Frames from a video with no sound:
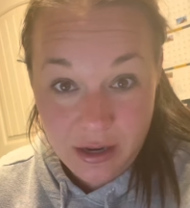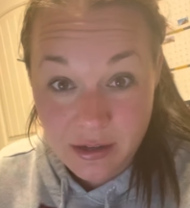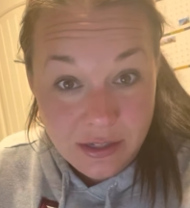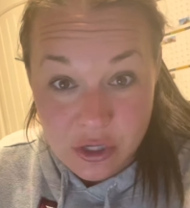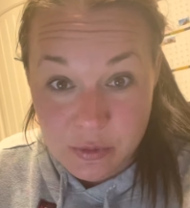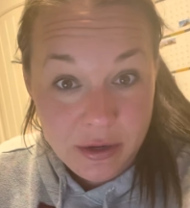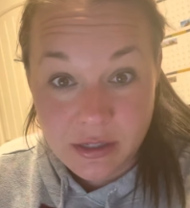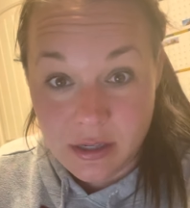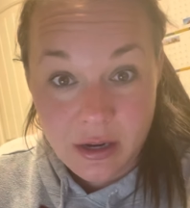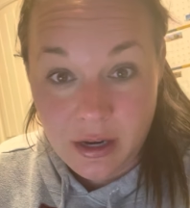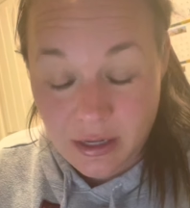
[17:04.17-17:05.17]
it until my
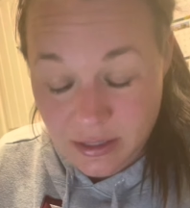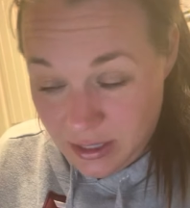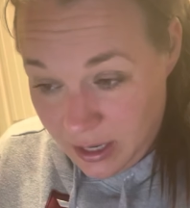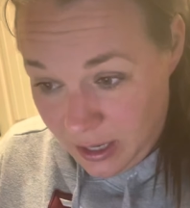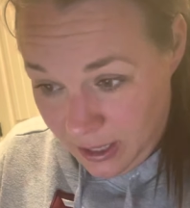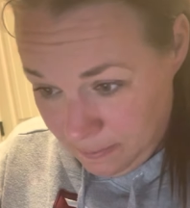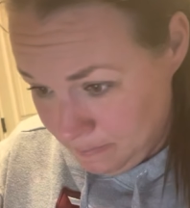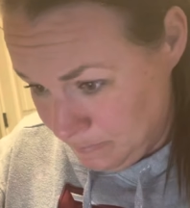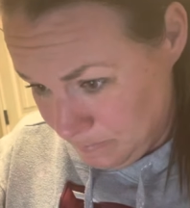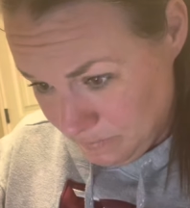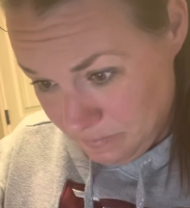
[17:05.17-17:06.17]
dying day.
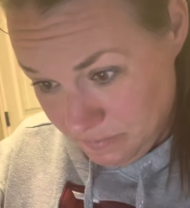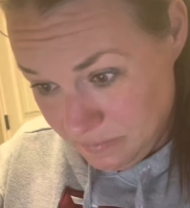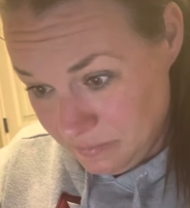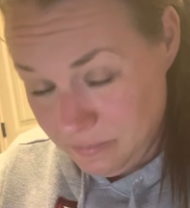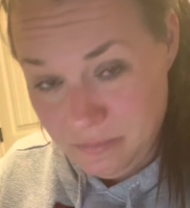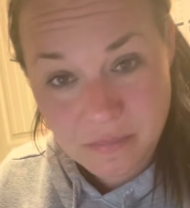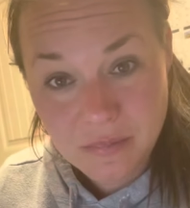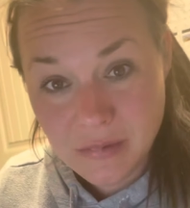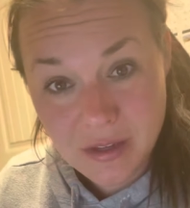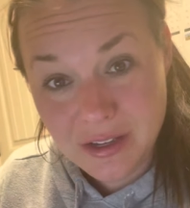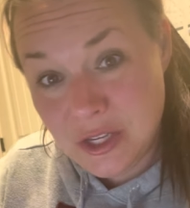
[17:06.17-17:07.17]

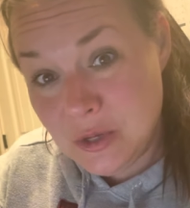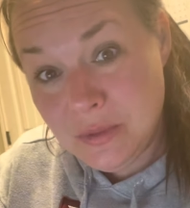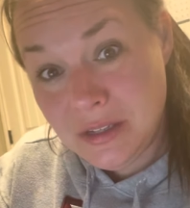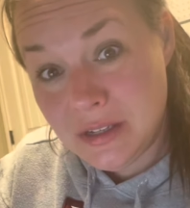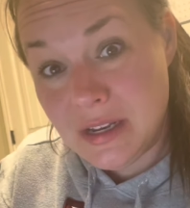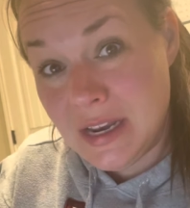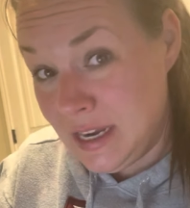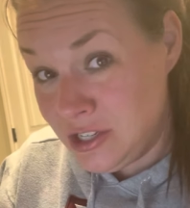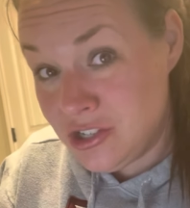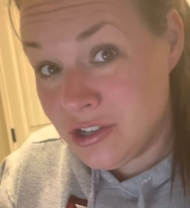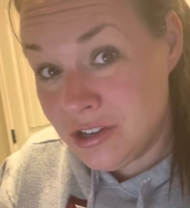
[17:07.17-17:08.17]
Human
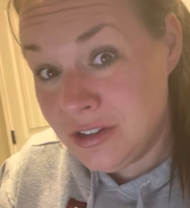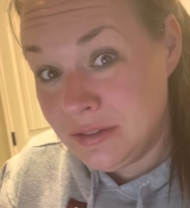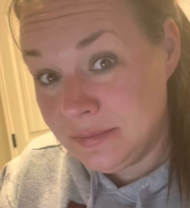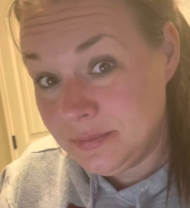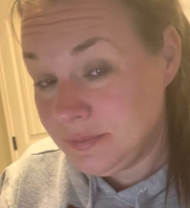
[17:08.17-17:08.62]
nature,